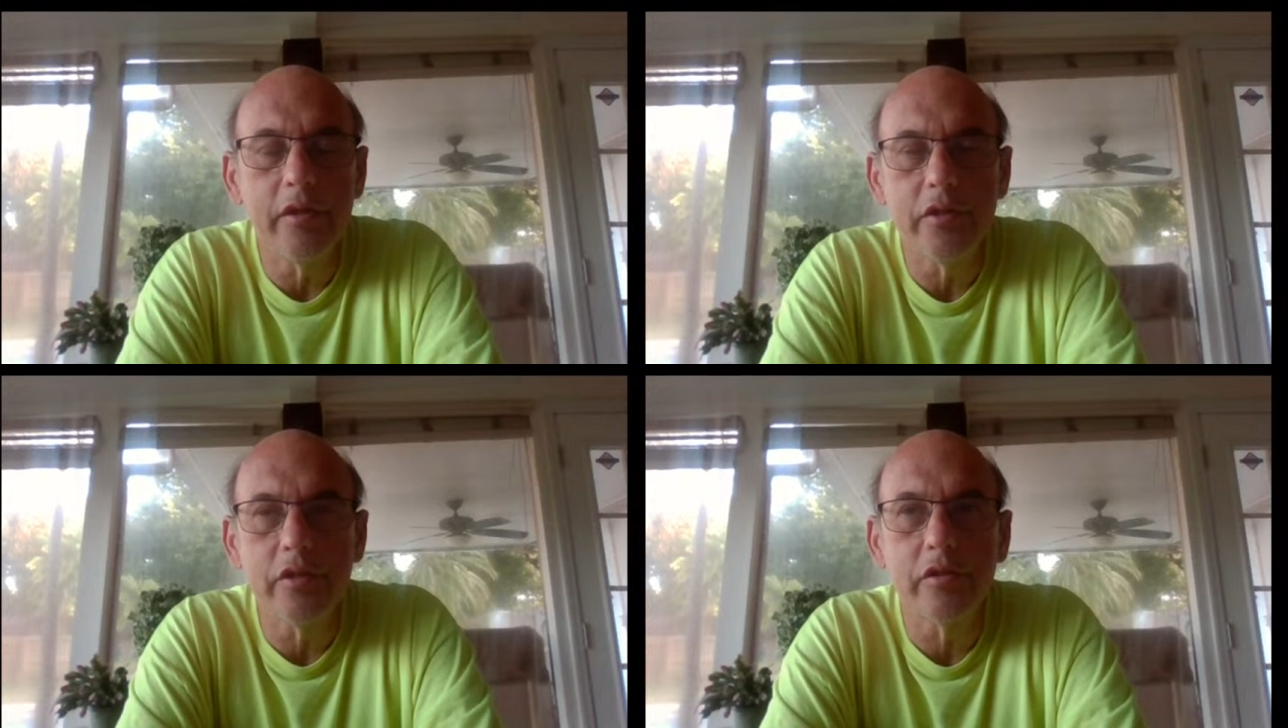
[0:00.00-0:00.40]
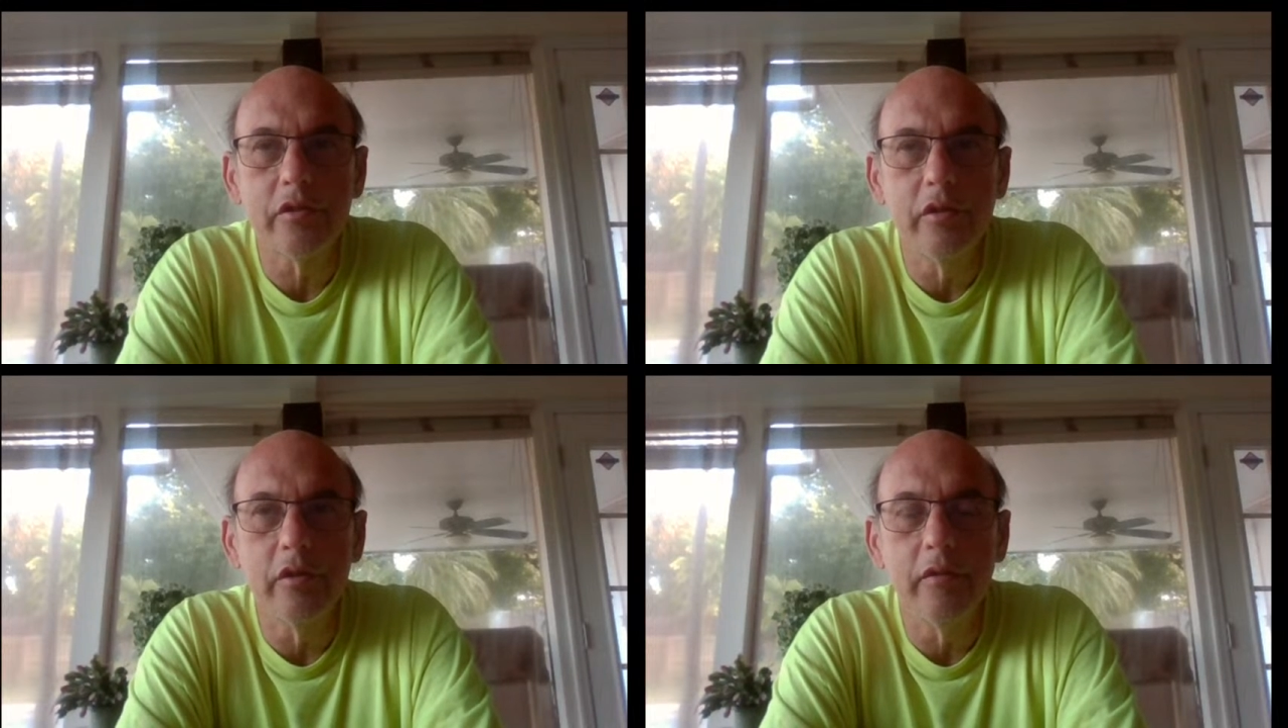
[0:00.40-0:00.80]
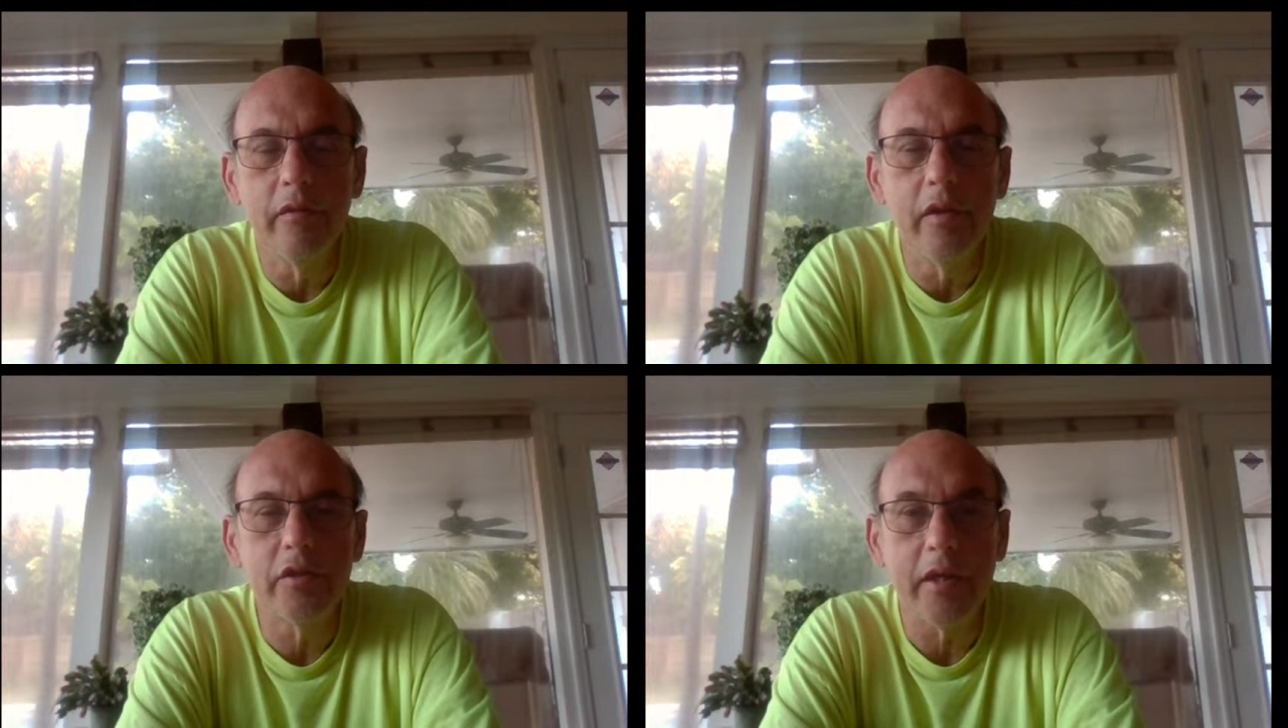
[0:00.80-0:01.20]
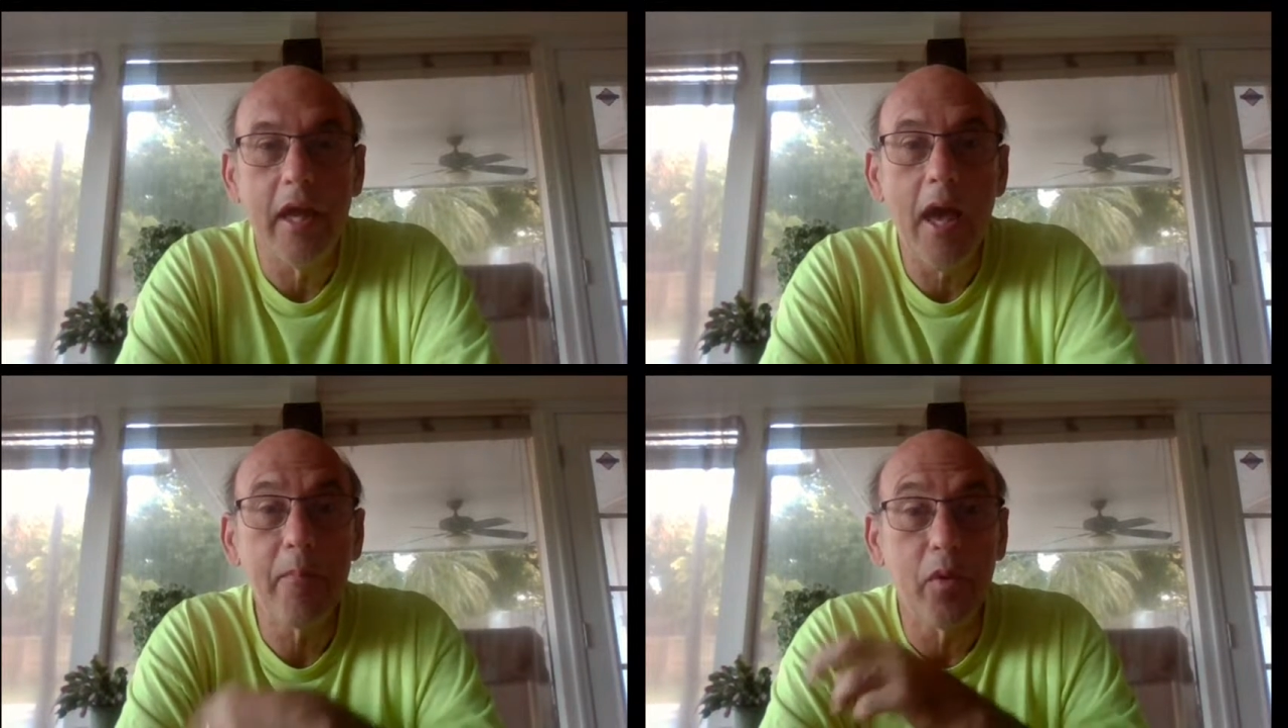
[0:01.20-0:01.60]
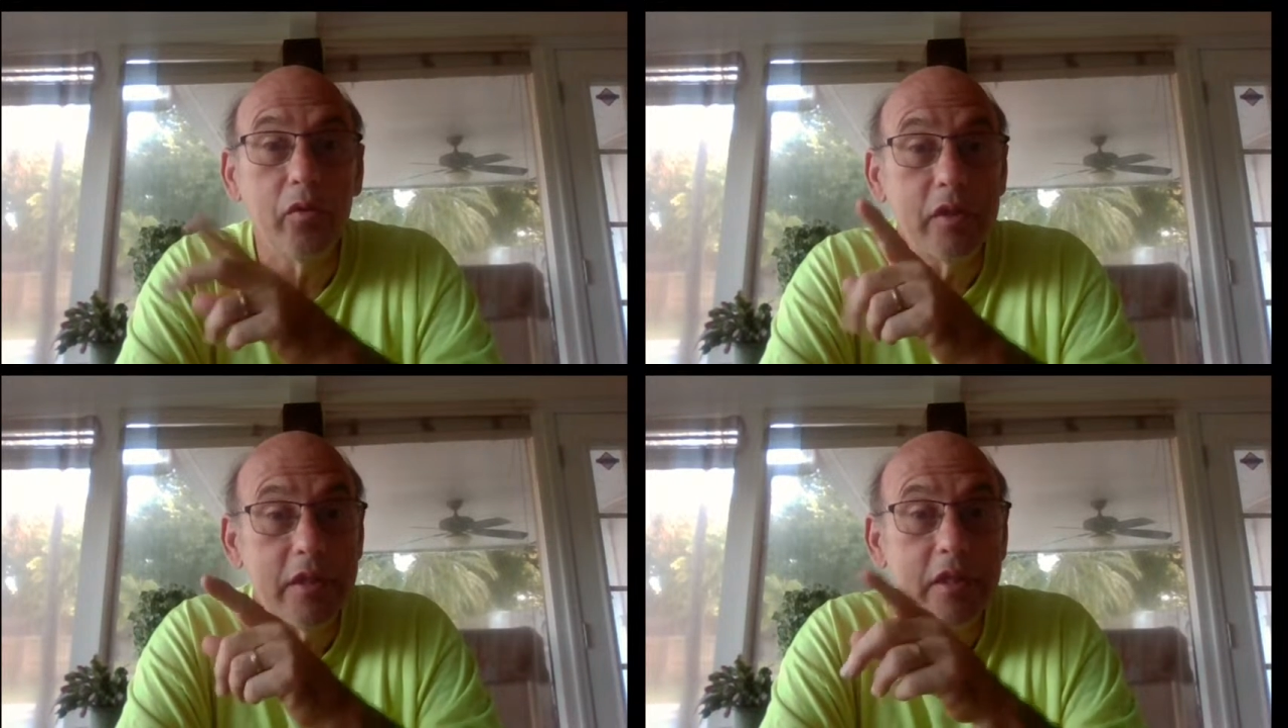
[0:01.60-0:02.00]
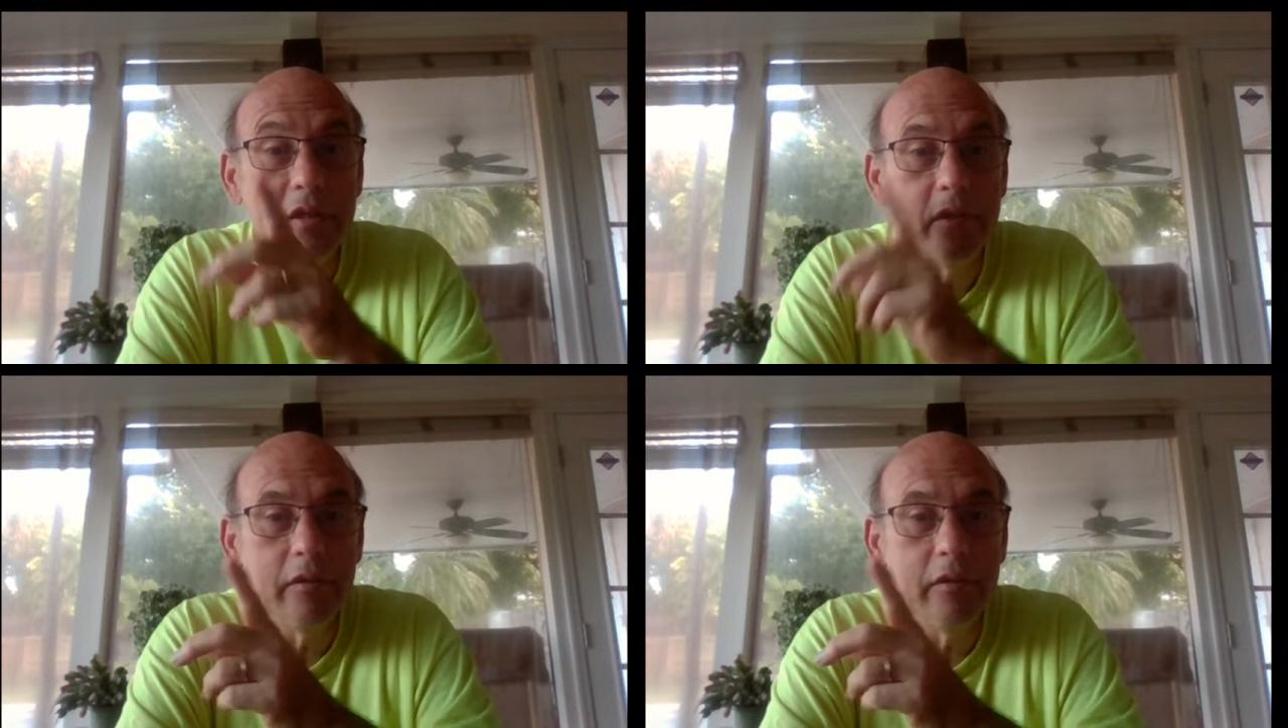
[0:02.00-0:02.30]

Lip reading: It's just it's a capital T,